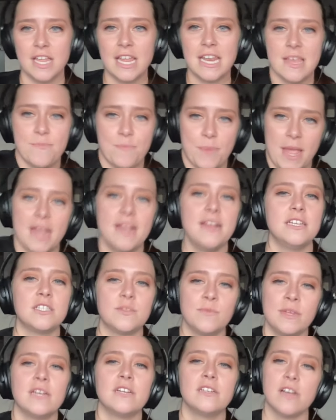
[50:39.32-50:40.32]
And it
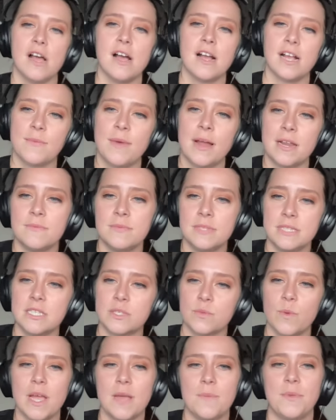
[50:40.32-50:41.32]
pains me to talk about them in
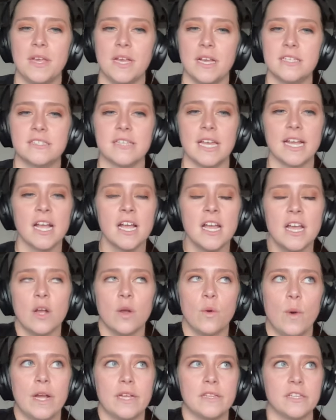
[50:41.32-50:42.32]
this way because, like,
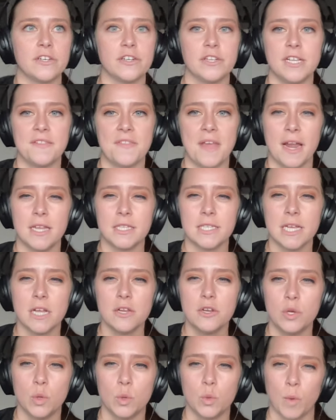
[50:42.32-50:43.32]
quite literally that is
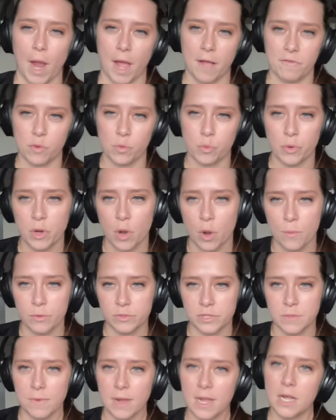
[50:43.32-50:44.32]
like a new rivalry
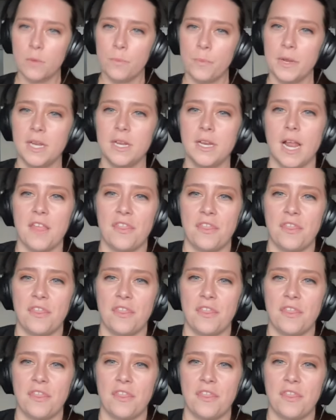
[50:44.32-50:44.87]
almost, in my opinion.